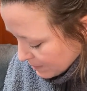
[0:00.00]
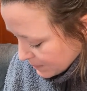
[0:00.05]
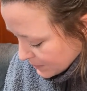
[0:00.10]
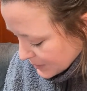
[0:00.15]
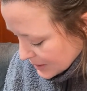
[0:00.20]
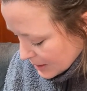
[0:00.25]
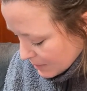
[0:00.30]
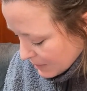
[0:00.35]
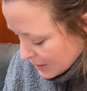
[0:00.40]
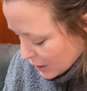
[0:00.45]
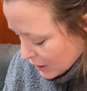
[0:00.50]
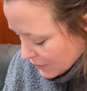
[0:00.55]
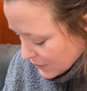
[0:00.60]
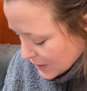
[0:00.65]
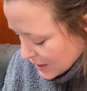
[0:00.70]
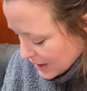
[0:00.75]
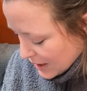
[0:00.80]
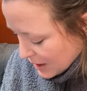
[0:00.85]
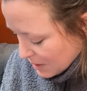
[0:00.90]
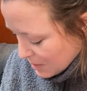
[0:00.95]
something you have
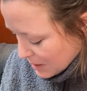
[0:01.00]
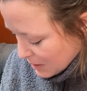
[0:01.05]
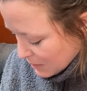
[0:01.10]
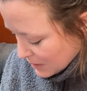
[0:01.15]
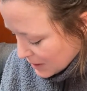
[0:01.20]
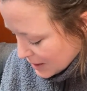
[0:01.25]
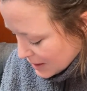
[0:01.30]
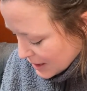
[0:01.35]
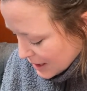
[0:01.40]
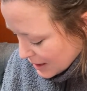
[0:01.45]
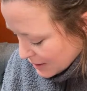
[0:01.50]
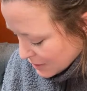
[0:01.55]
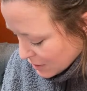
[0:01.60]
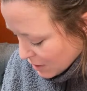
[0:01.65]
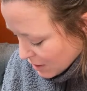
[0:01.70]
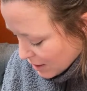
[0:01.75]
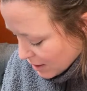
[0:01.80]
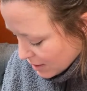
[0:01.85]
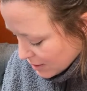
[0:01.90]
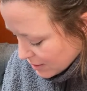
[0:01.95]
to think about with the task
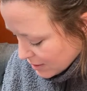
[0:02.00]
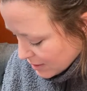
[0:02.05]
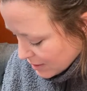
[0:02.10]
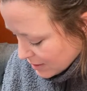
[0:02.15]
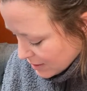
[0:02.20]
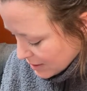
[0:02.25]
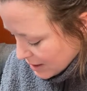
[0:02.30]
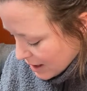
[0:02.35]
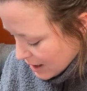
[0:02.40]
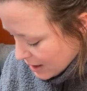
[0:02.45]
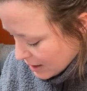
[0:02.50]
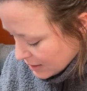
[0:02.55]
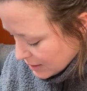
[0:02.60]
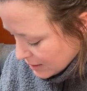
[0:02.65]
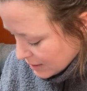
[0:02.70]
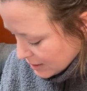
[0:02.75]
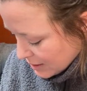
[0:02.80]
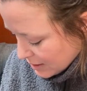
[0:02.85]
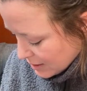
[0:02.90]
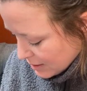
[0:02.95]
cards, is that
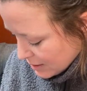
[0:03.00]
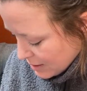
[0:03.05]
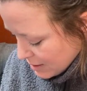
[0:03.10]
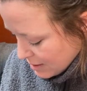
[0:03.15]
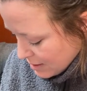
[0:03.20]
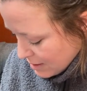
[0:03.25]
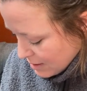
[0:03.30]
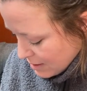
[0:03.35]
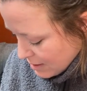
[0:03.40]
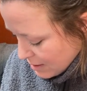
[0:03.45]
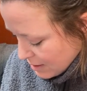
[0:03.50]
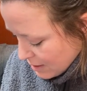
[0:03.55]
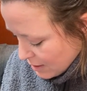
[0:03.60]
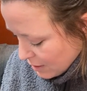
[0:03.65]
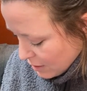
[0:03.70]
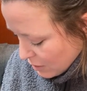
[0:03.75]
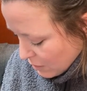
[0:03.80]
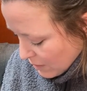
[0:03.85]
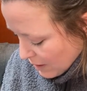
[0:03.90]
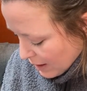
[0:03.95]

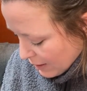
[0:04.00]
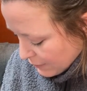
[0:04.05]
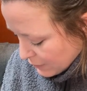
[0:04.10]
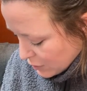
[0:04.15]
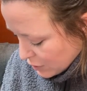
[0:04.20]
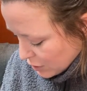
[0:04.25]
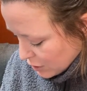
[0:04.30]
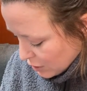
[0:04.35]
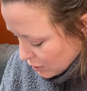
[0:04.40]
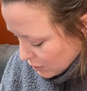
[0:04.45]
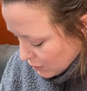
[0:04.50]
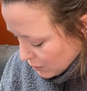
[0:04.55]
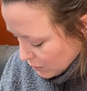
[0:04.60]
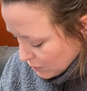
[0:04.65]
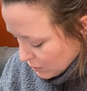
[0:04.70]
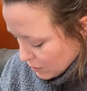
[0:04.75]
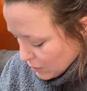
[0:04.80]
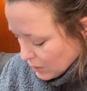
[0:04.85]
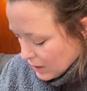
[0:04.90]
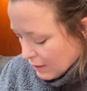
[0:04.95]
you have
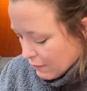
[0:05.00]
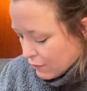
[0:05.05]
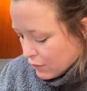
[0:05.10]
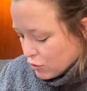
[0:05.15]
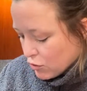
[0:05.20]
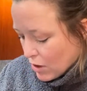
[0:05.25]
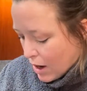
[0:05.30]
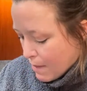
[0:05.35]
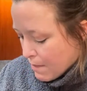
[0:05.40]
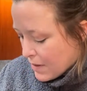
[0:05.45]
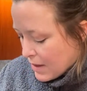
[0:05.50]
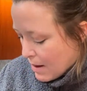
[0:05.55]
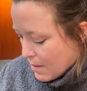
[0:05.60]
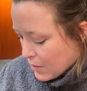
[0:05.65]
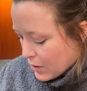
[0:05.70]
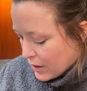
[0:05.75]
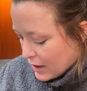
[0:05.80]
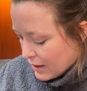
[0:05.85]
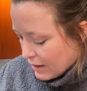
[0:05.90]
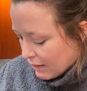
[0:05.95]
to, if you drop them
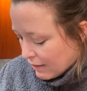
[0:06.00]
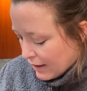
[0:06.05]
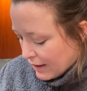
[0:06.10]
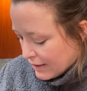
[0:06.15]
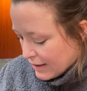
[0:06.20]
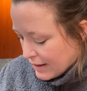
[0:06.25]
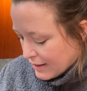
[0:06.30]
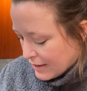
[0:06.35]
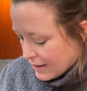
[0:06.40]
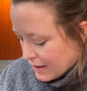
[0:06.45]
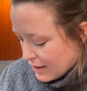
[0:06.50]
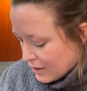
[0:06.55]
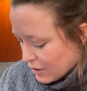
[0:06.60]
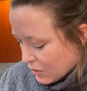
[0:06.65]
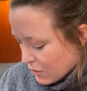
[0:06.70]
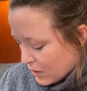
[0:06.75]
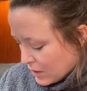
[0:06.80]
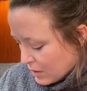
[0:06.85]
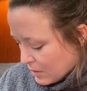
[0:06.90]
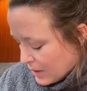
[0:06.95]
or anything like that, then they're
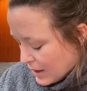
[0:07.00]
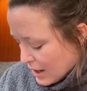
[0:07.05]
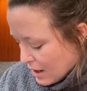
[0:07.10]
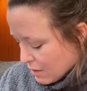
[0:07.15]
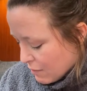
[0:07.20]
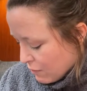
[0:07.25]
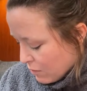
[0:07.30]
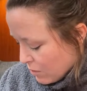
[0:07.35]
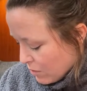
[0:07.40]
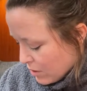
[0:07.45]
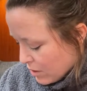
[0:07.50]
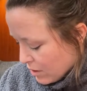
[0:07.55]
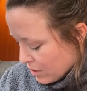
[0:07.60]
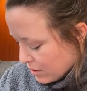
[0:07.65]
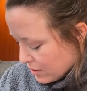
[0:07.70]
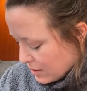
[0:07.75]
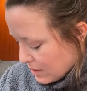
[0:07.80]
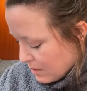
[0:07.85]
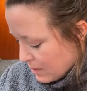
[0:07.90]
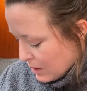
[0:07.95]
going to be out of order.
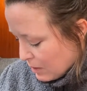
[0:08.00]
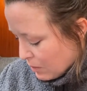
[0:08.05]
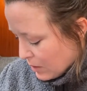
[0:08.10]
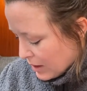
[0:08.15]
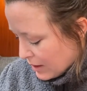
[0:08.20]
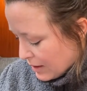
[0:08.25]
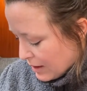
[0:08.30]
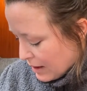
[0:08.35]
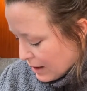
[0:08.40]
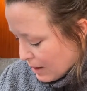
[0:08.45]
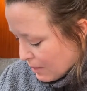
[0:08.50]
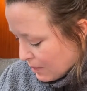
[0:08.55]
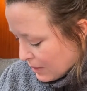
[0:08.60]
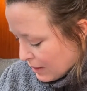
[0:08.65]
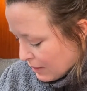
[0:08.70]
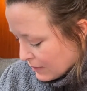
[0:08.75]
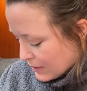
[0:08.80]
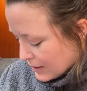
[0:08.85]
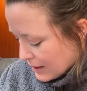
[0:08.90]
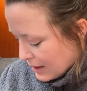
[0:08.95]
Somebody brought that up and
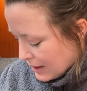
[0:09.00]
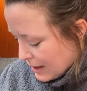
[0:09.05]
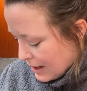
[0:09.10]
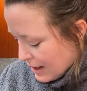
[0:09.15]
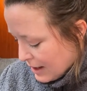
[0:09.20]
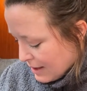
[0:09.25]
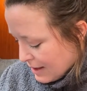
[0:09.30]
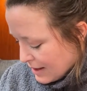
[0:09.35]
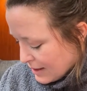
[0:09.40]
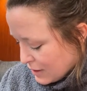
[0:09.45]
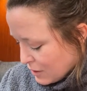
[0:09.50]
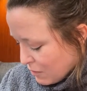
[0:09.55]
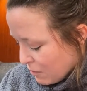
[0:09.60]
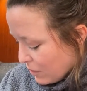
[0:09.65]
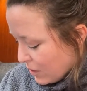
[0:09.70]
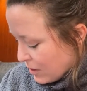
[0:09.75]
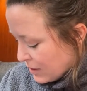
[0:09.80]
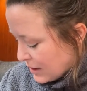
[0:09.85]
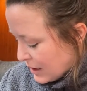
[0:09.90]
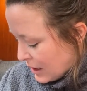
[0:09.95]
I was like, yeah, that's a
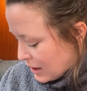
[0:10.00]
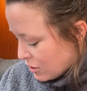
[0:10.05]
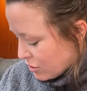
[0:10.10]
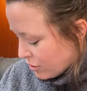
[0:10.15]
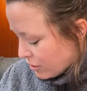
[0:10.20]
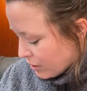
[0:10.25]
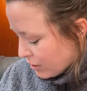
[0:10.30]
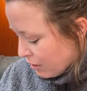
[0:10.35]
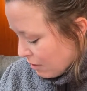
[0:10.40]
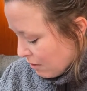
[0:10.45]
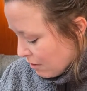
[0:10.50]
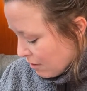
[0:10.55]
real danger.